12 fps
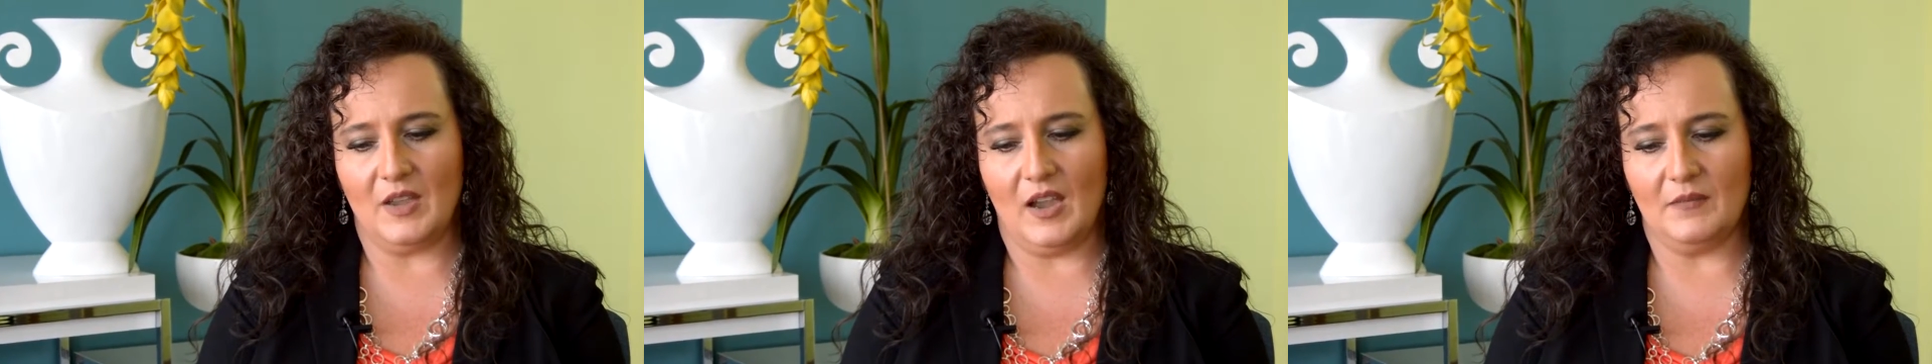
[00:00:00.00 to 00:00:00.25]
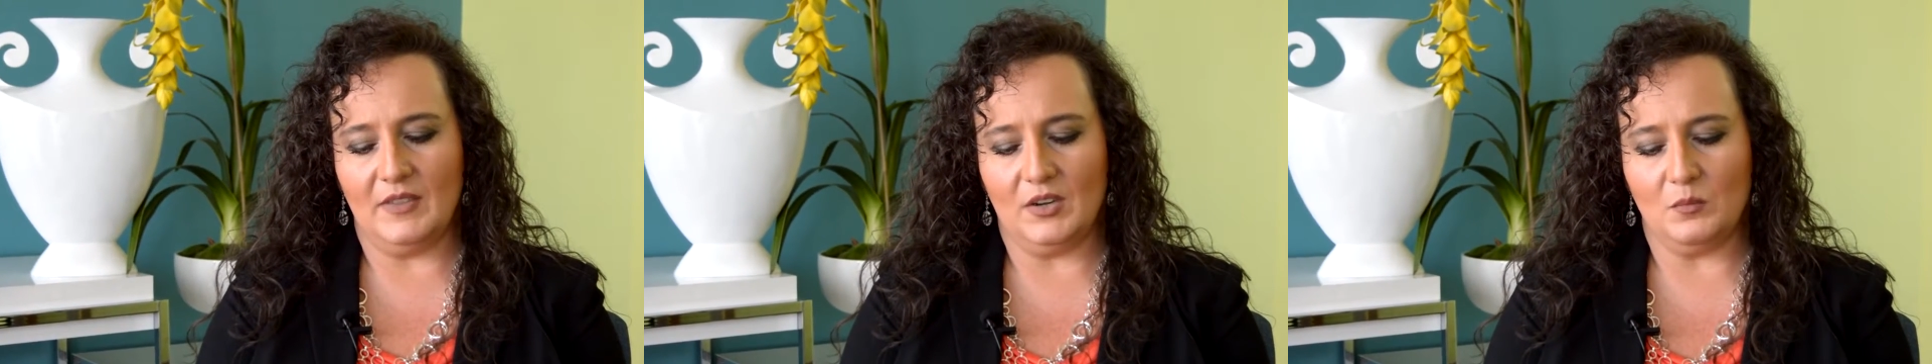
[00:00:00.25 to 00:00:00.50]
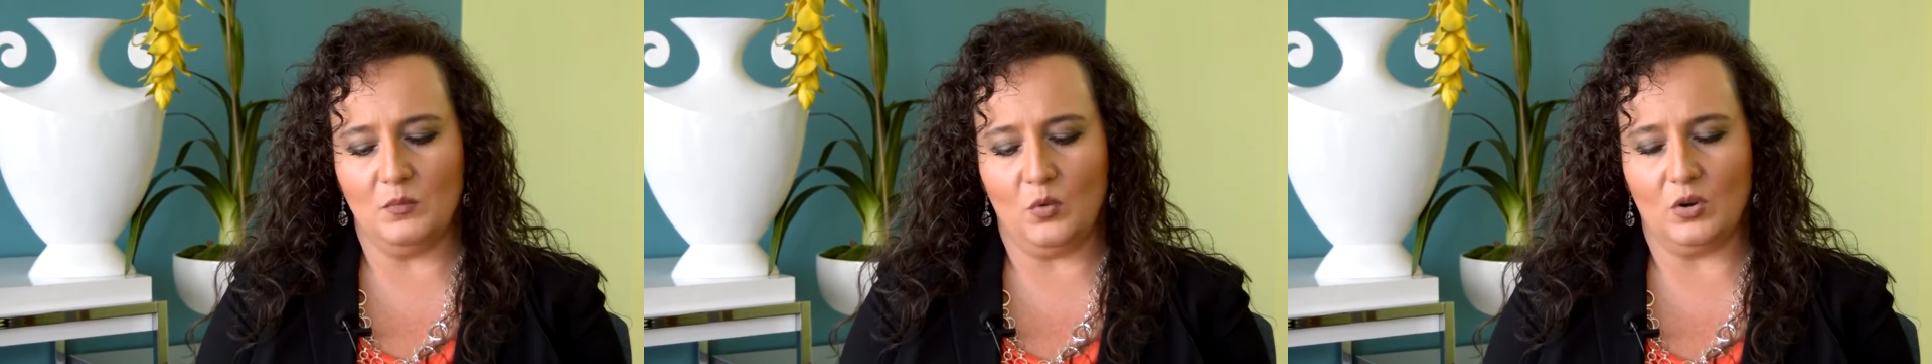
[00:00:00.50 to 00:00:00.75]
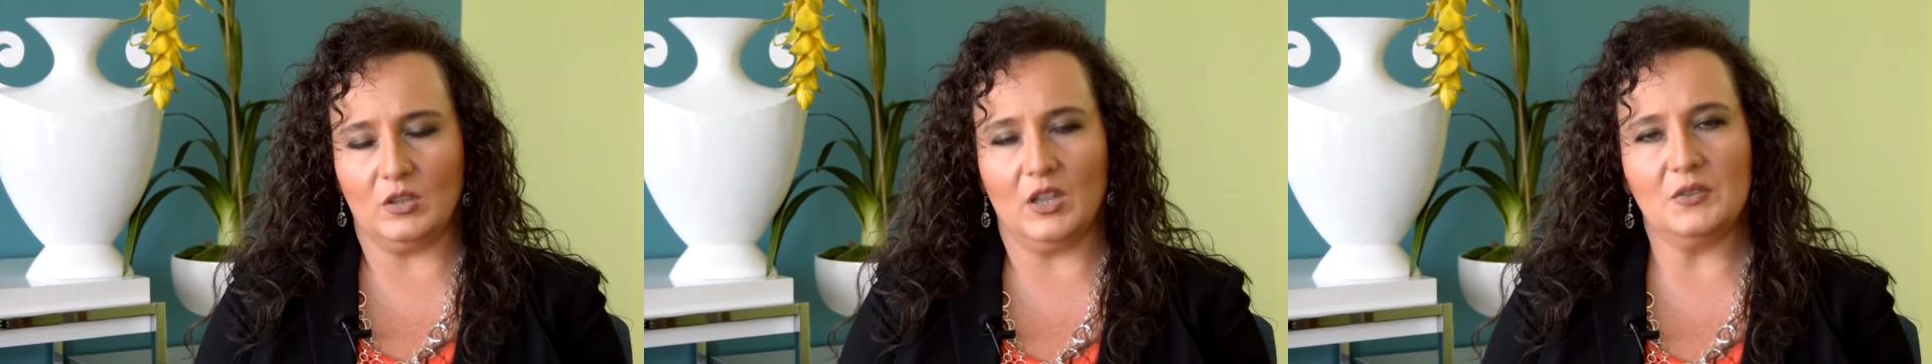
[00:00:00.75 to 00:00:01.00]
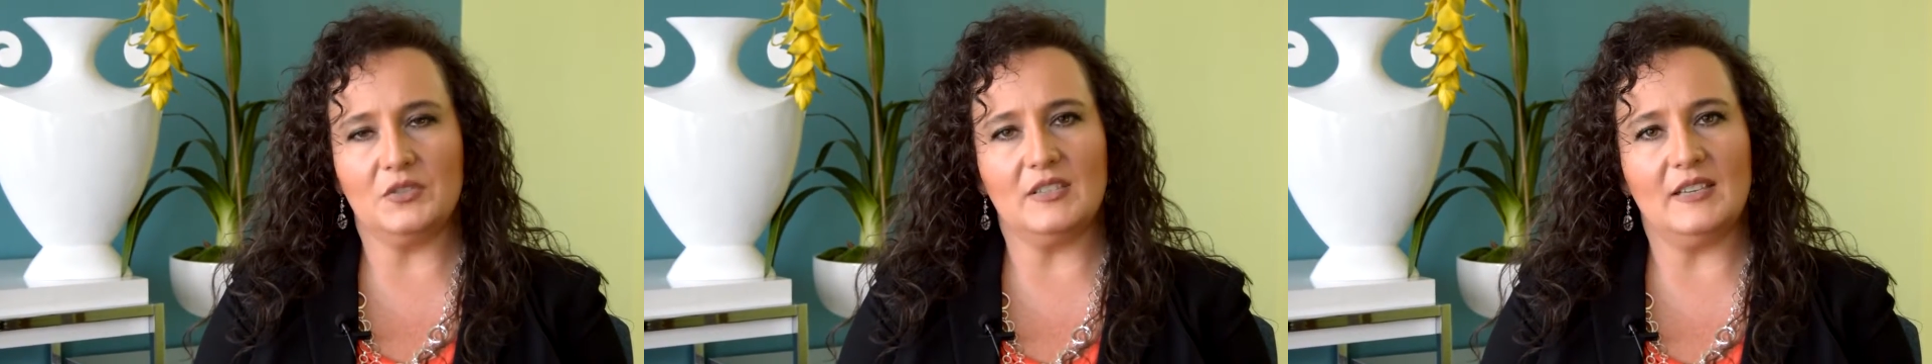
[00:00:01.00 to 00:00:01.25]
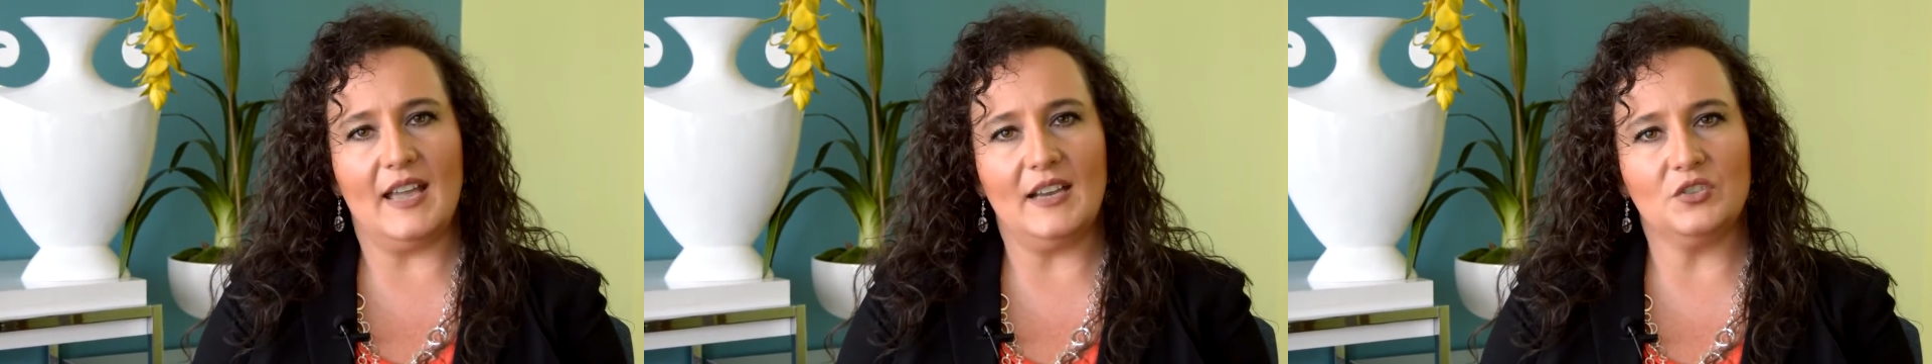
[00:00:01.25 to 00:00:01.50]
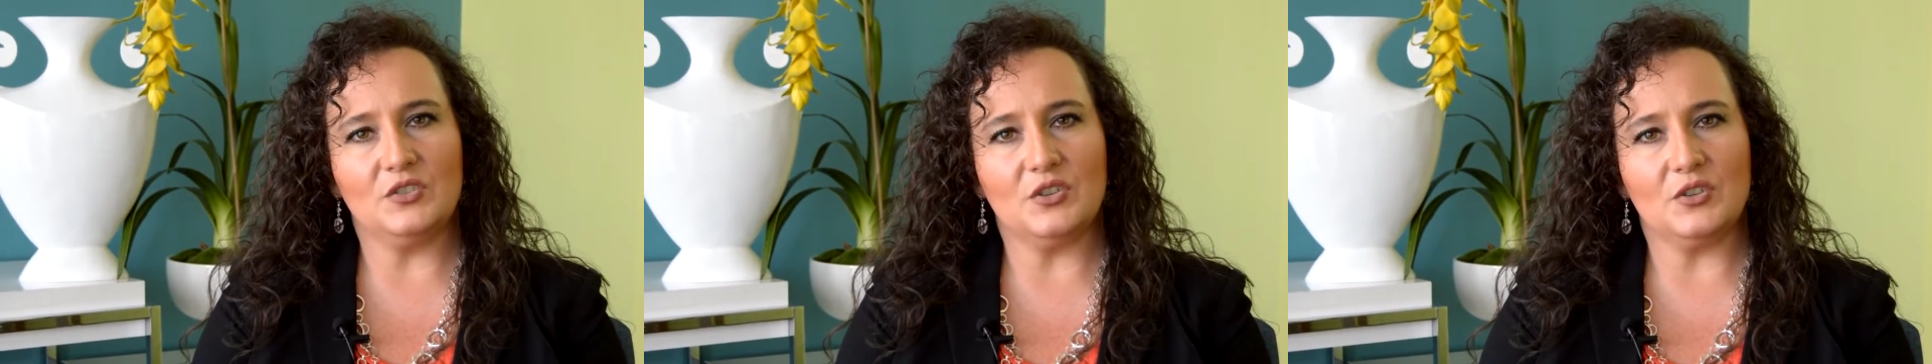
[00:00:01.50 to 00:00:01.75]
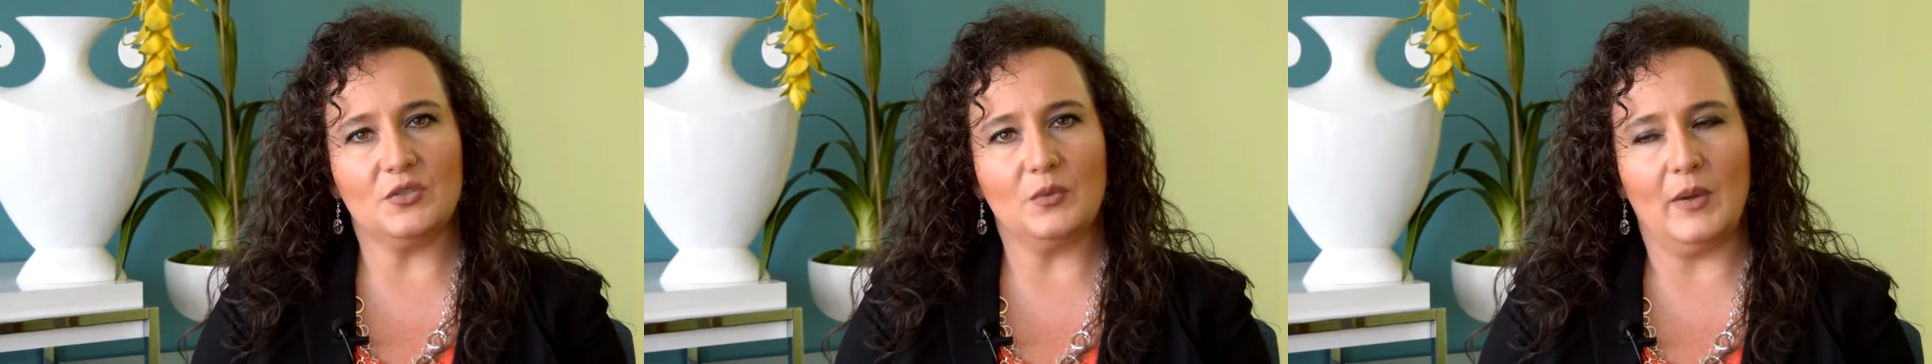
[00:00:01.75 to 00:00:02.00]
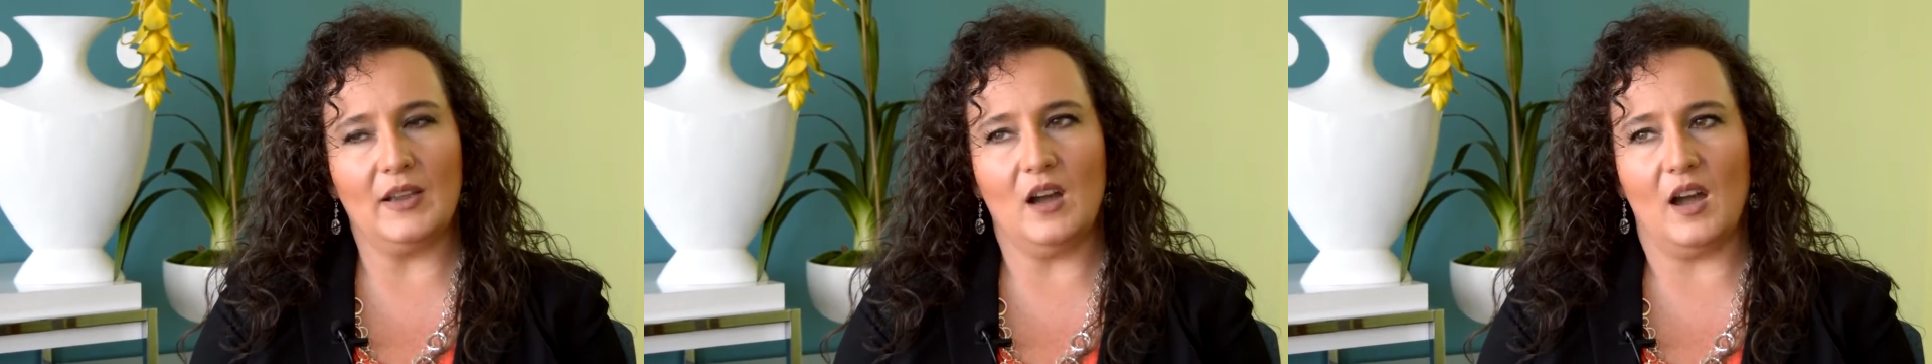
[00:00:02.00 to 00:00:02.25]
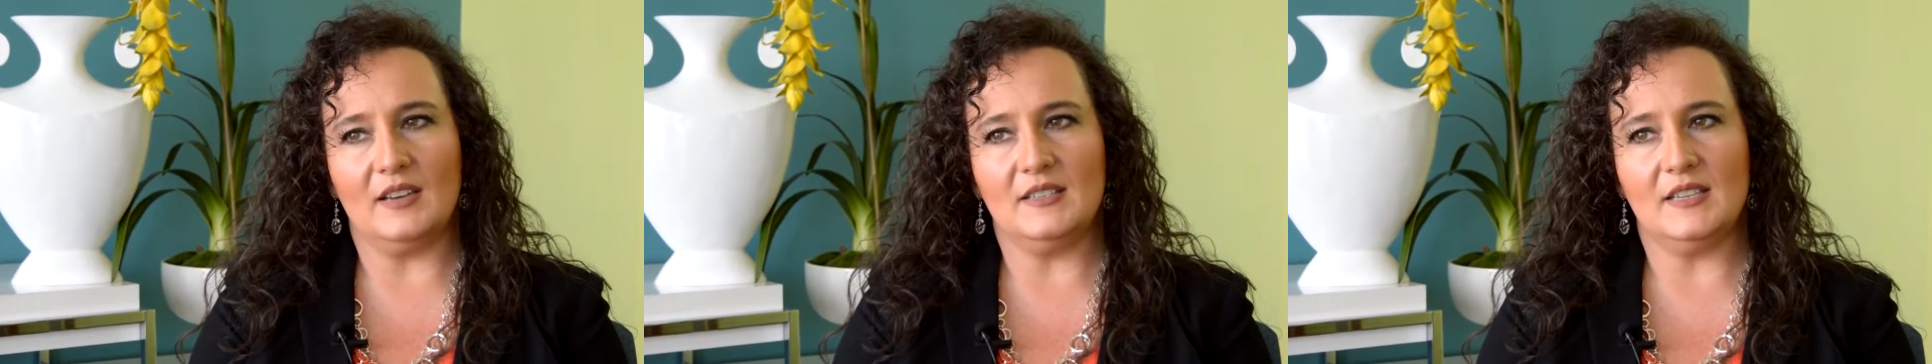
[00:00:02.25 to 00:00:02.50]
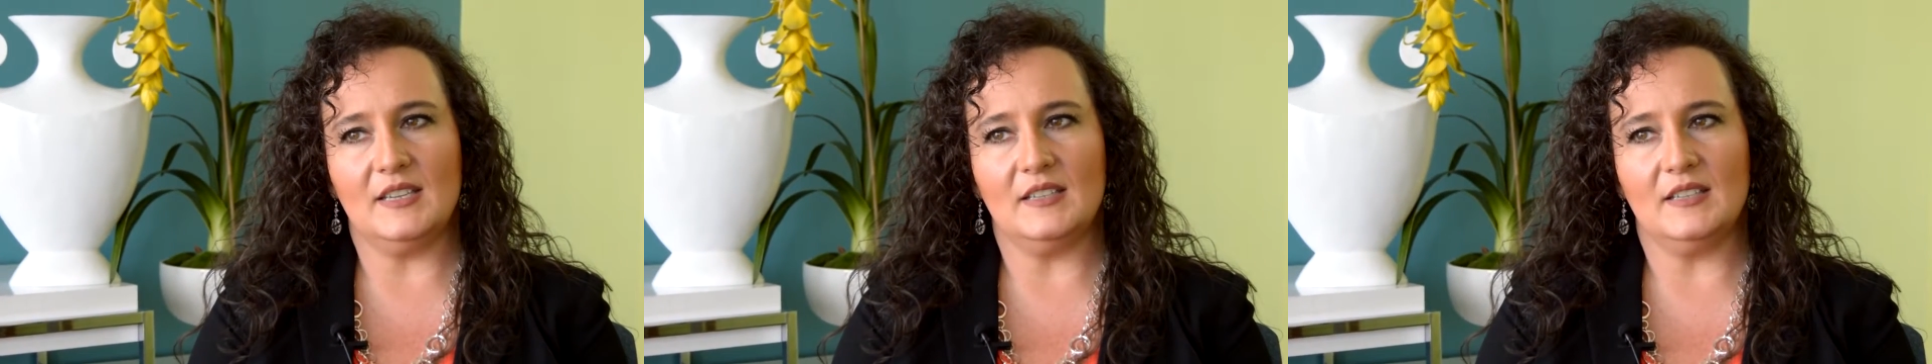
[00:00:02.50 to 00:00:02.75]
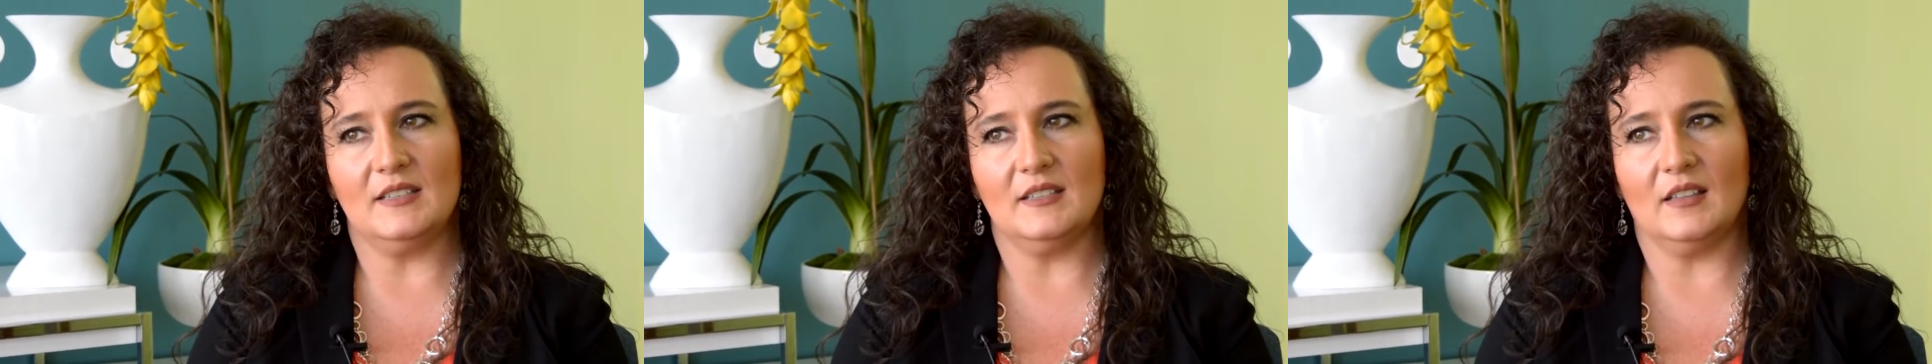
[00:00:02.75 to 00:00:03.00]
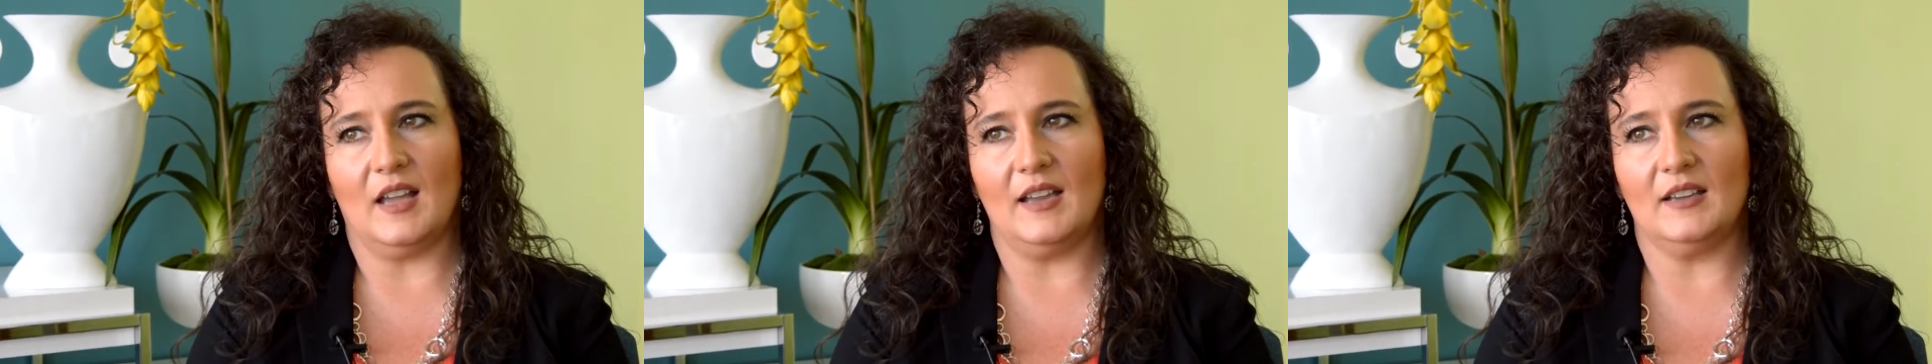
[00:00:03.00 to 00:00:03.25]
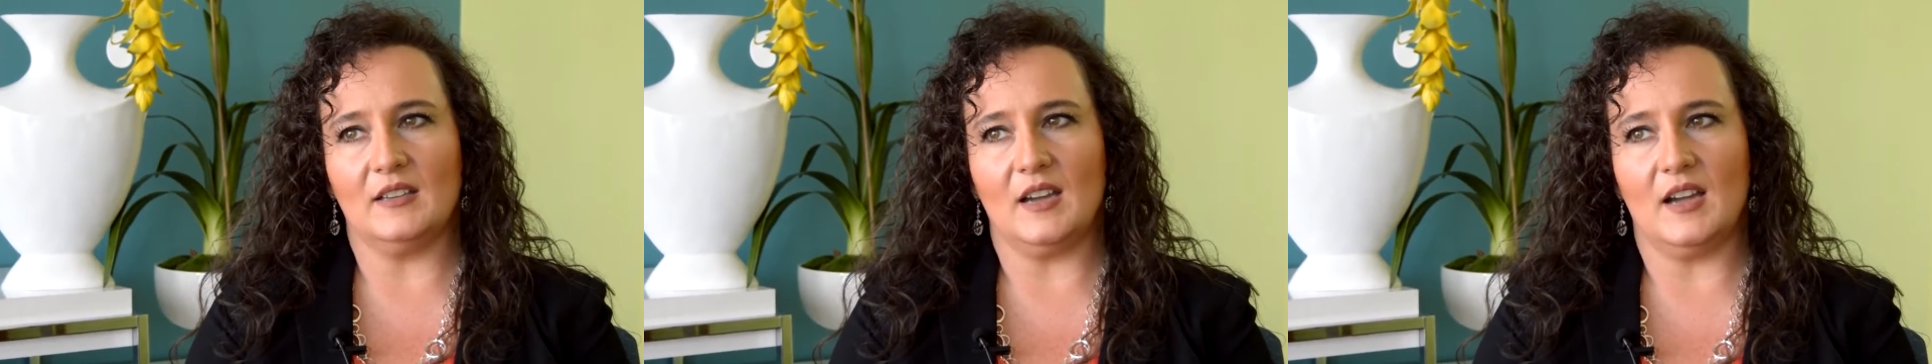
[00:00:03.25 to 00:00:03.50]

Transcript: are more close to nature, the way God intended. Like